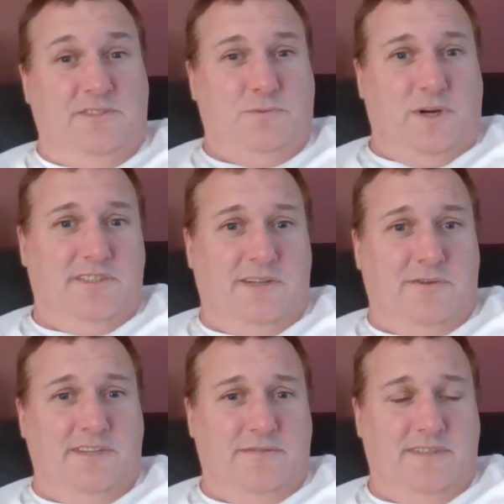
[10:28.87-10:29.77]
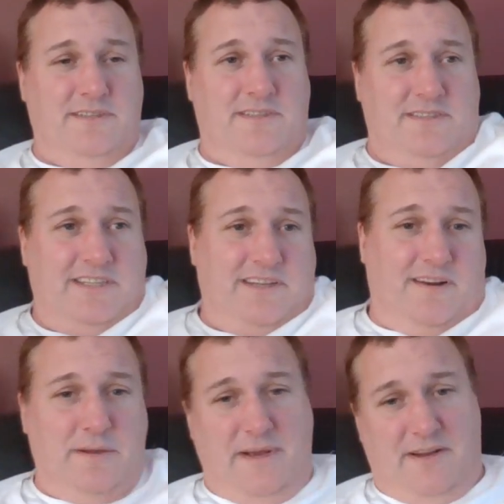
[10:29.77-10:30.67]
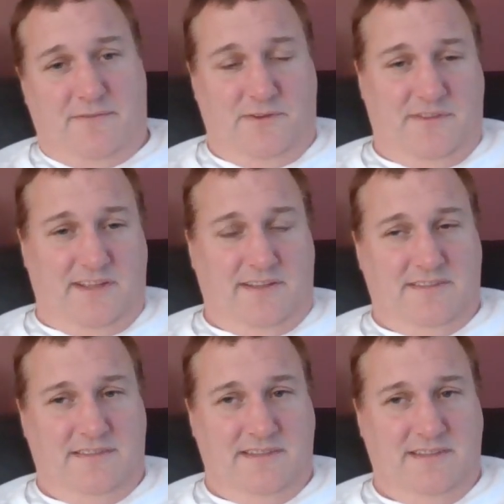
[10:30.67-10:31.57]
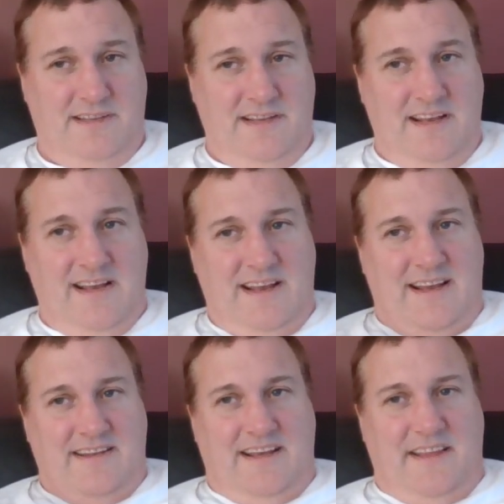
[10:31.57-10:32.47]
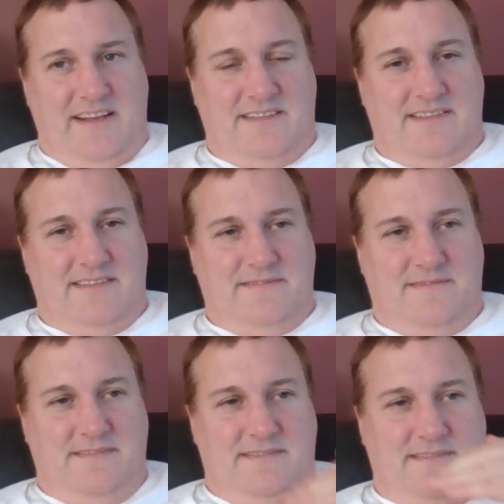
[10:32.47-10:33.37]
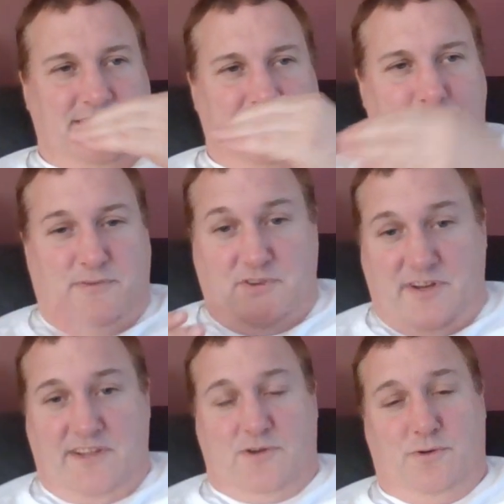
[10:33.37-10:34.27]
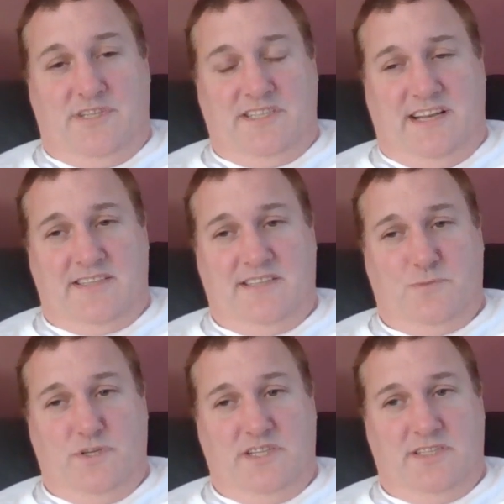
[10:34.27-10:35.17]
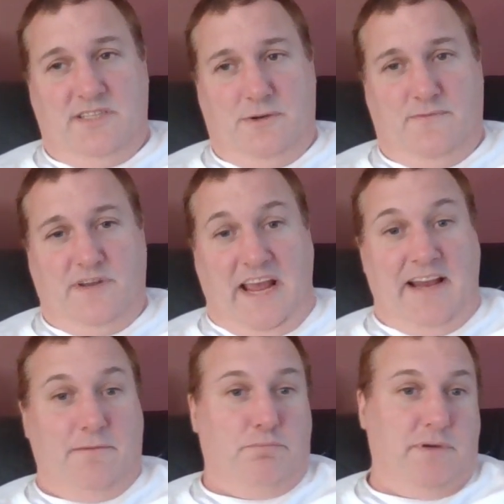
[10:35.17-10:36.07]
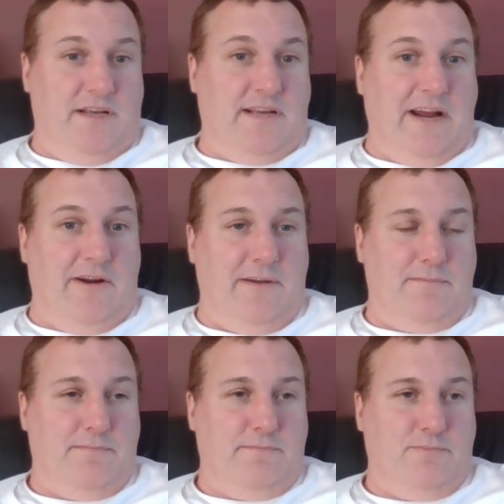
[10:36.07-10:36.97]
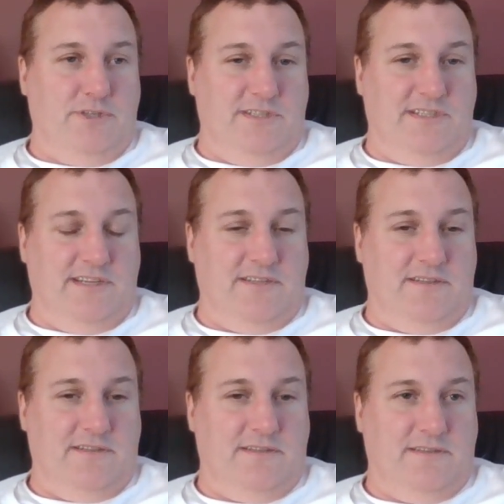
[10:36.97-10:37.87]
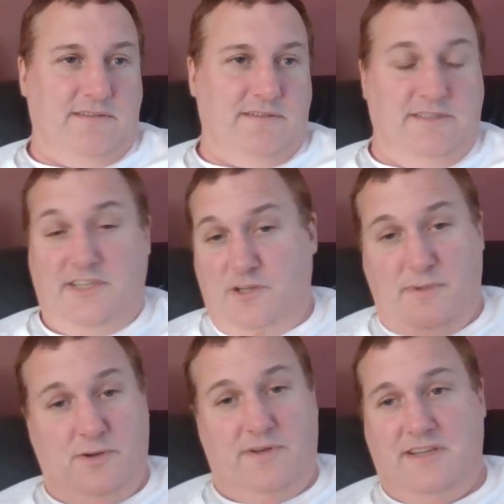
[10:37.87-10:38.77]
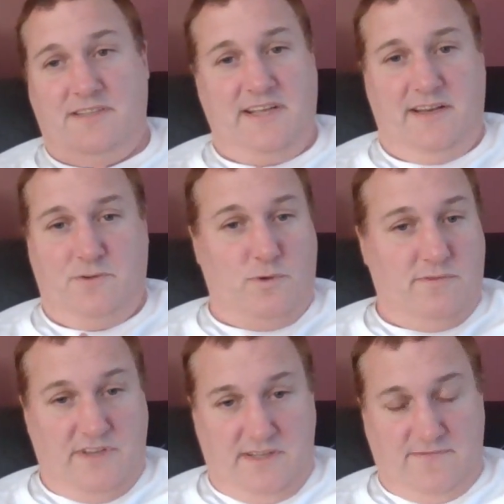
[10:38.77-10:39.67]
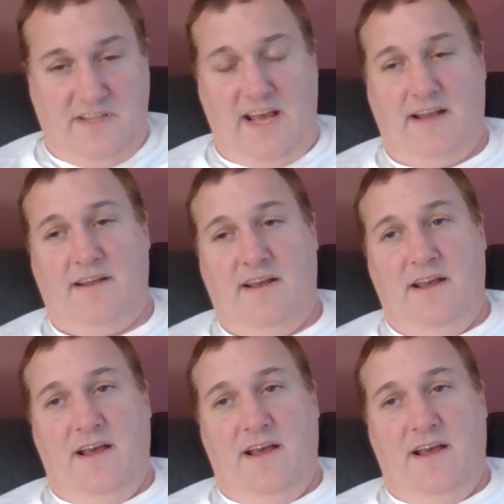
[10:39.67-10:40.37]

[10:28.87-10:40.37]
She was worried she looked guilty, so she lied about a few things. Now that's perverting the course of justice, which itself can carry a prison sentence. So she could be looking at 10, 12 years for that.